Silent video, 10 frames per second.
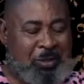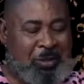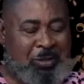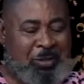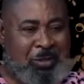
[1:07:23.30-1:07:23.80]

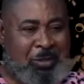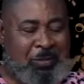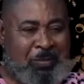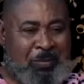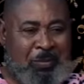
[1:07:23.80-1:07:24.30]
Because
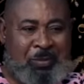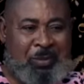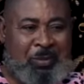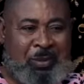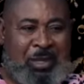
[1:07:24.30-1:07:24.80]

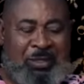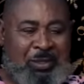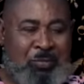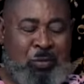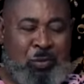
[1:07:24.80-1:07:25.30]

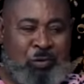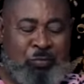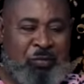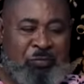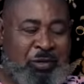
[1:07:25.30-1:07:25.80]
that's the
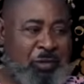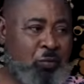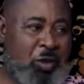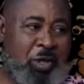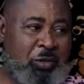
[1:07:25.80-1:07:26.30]
most
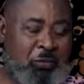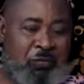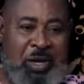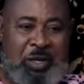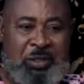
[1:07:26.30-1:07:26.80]
befitting way to
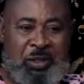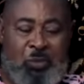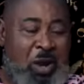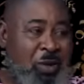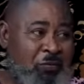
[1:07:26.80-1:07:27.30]
find
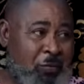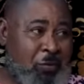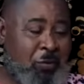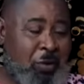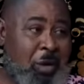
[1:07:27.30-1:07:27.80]
a wife
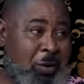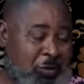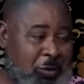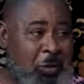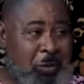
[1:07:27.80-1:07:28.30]
for our
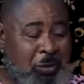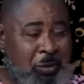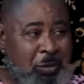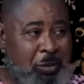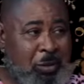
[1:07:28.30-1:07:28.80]
son.
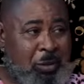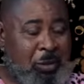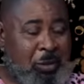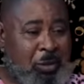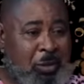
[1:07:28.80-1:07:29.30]

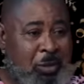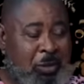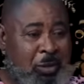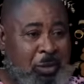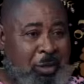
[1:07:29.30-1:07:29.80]

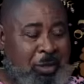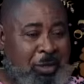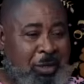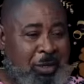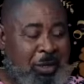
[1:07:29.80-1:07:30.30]

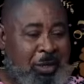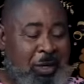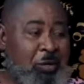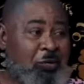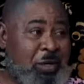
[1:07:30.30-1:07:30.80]
And at the
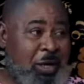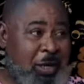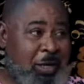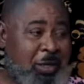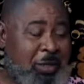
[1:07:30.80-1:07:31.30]
end of the
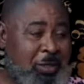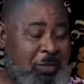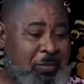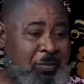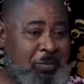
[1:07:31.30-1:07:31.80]
day,
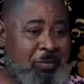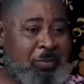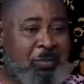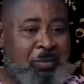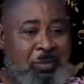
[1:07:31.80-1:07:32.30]

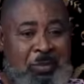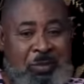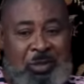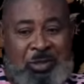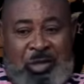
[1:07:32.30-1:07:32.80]

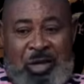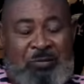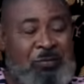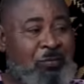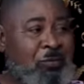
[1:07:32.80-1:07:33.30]
the
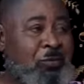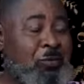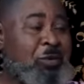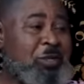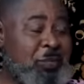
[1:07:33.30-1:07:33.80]
chaff
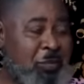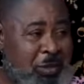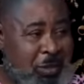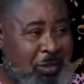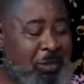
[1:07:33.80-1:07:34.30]
will be
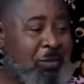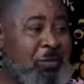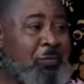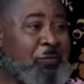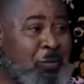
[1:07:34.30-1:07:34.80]
separated
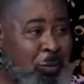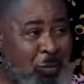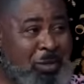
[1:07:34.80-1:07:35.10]
from the